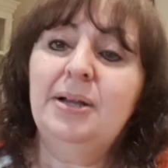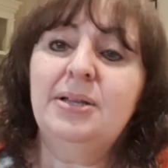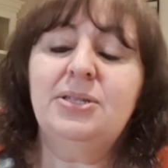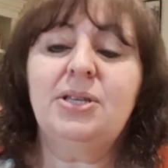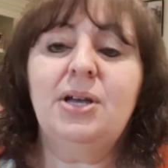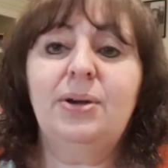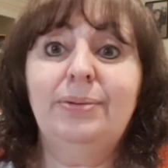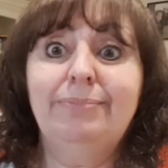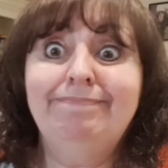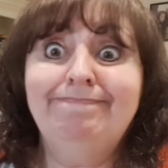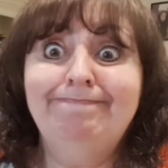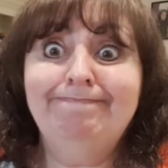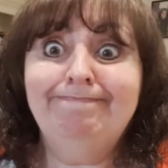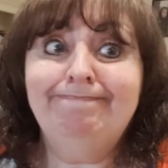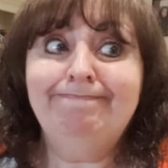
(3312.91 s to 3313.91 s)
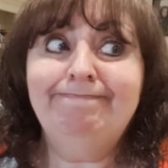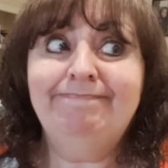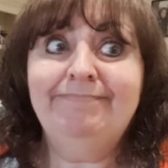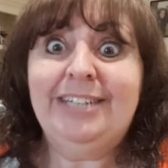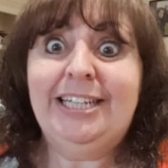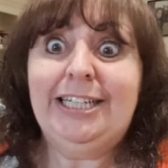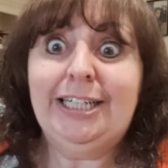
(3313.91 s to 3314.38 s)
So
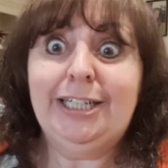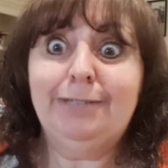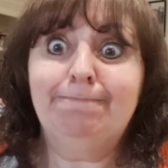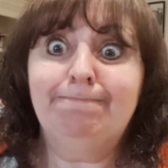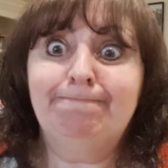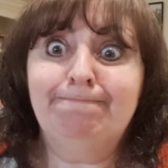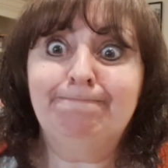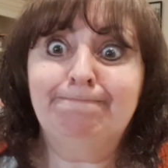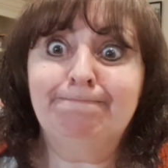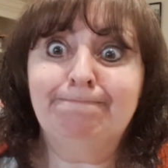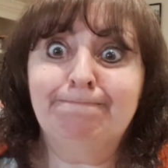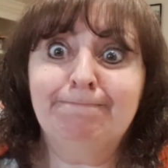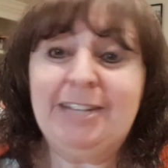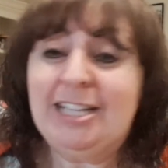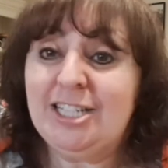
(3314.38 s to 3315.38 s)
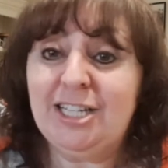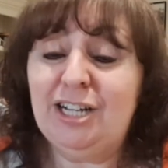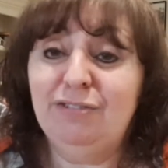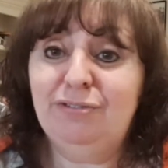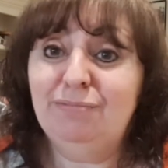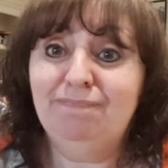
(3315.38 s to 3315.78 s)
there you go. That's life.